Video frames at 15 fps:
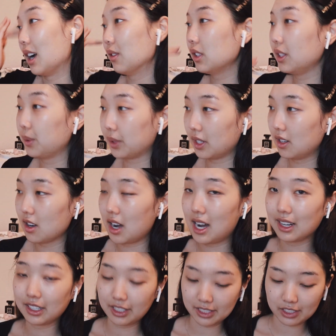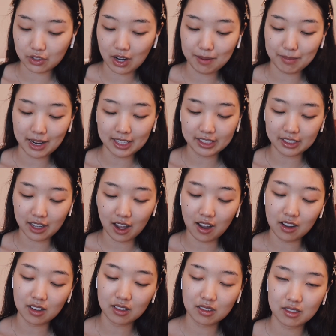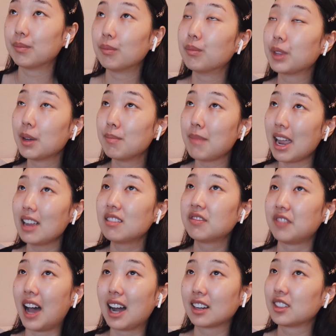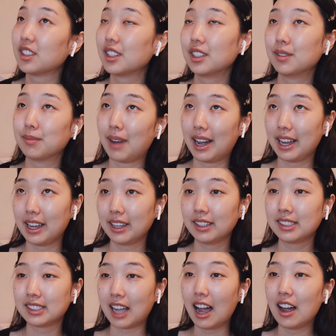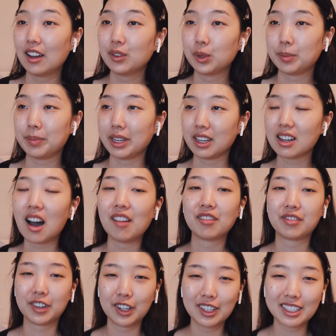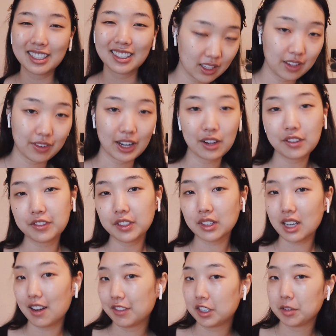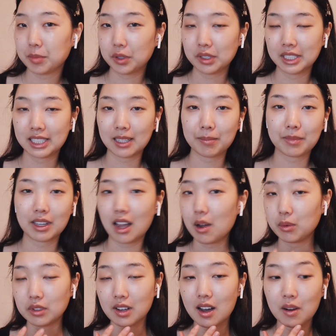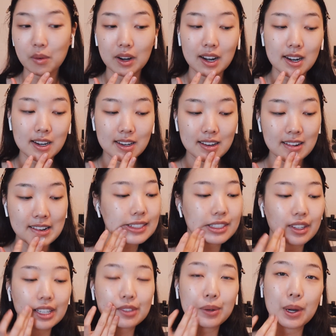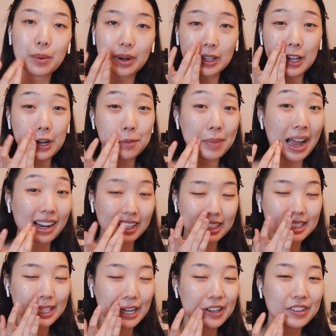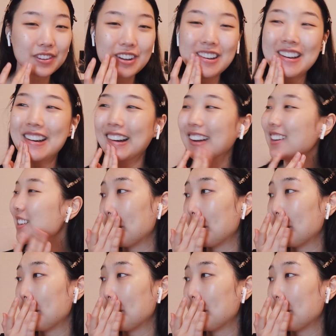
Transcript: I really wouldn't know how to describe my style. The main factor in my style would be comfort. If I don't feel comfortable in something, I will not wear it. So that's why I wear a lot of baggy stuff. But